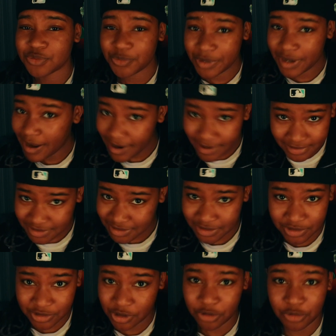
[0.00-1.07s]
not
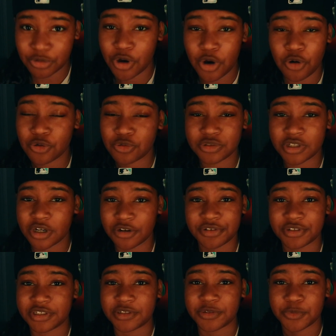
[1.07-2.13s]
go cold
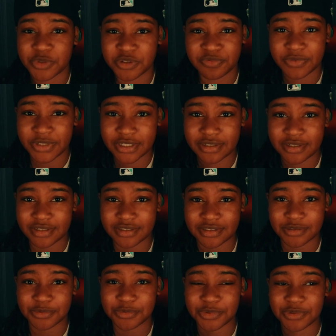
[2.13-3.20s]
turkey with
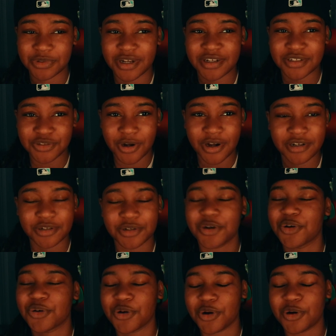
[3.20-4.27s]
veganism. Do not try to
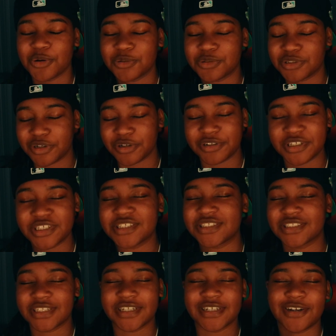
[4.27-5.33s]
go cold turkey and
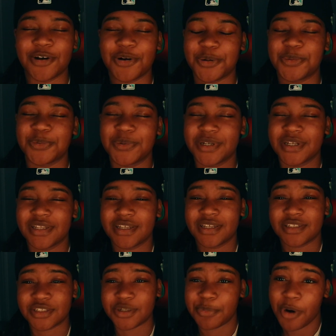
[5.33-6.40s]
say, oh,
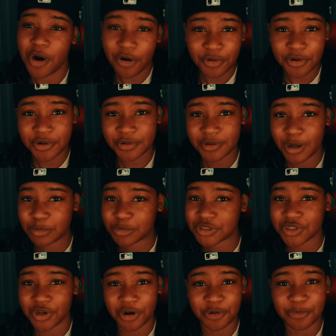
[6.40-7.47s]
tomorrow I'm
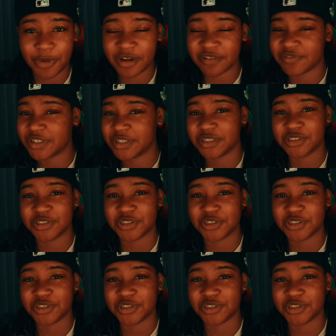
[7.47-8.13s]
starting my vegan